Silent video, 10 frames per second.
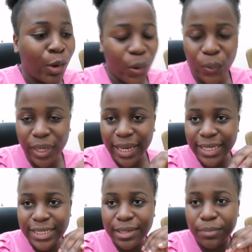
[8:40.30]
good
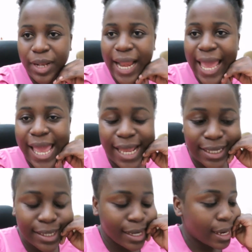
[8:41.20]
eating
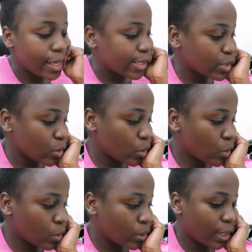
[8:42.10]
plan.
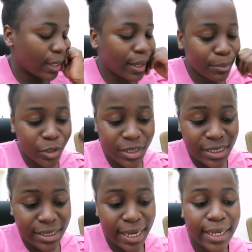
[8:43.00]
So I'm not
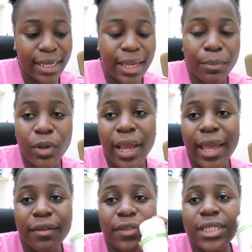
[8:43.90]
snacking. I'm gonna
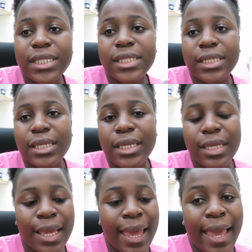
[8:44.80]
have this
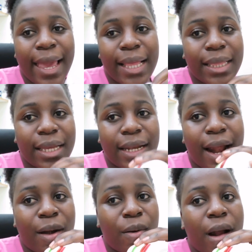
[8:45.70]
tea, and
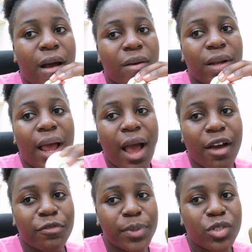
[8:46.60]
then around
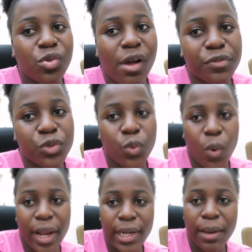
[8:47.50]
12:30 to
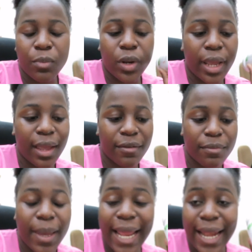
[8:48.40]
1 I'm gonna
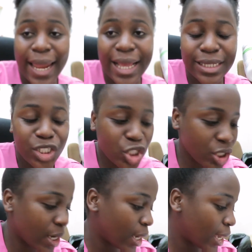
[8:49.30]
have my
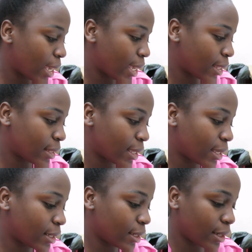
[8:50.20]
lunch, and
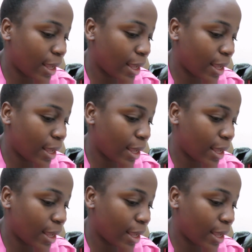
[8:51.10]
then